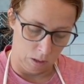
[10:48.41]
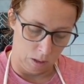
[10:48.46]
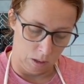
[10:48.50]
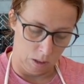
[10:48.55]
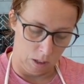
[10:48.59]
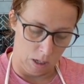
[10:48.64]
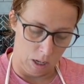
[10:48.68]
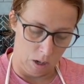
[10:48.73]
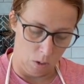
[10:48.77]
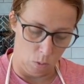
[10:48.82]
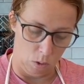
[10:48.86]

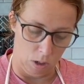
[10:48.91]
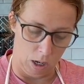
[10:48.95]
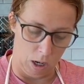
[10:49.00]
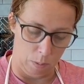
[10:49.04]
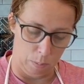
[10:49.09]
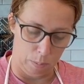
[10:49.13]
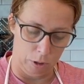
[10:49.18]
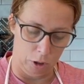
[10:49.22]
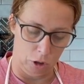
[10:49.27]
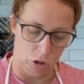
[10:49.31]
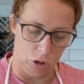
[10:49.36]
Okay, when I
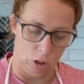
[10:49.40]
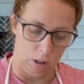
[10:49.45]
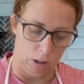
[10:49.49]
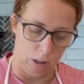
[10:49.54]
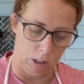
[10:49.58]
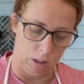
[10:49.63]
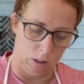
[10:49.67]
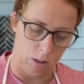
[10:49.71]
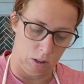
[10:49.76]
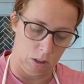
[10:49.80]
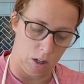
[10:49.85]
push on
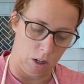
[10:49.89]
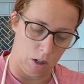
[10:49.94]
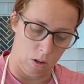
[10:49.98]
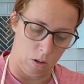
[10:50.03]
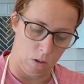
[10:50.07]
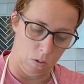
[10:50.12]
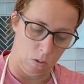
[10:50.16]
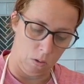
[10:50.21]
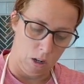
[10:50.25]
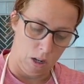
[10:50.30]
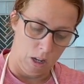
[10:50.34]
this
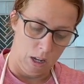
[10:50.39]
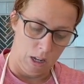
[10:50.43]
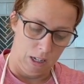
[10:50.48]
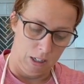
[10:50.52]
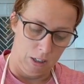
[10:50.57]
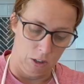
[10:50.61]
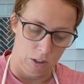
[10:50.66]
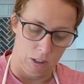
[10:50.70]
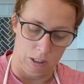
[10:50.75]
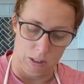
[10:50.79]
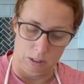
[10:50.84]
dough,
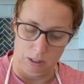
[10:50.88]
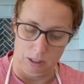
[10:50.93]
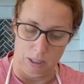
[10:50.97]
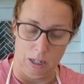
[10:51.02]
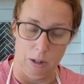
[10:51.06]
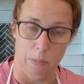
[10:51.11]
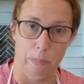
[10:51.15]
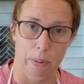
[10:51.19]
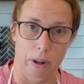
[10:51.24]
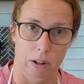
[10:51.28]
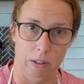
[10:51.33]
you can see
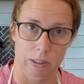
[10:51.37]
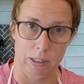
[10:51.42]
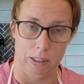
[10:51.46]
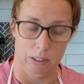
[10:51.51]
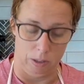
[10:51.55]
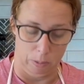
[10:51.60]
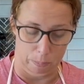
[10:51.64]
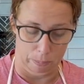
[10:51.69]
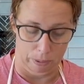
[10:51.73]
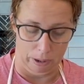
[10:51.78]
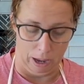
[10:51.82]
it bounces
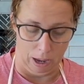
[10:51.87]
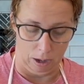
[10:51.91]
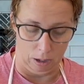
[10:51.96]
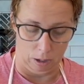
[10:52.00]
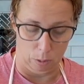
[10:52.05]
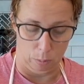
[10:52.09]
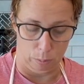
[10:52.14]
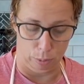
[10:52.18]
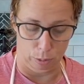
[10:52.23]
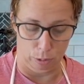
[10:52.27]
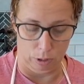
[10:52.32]
it
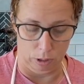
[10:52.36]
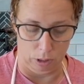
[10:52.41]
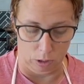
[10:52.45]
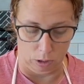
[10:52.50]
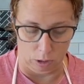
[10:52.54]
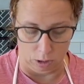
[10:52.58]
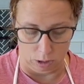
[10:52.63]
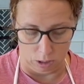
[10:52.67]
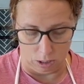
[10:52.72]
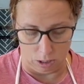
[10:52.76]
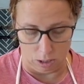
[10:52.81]
back pretty
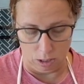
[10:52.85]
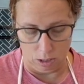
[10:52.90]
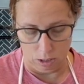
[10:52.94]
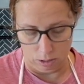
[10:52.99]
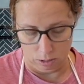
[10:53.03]
good.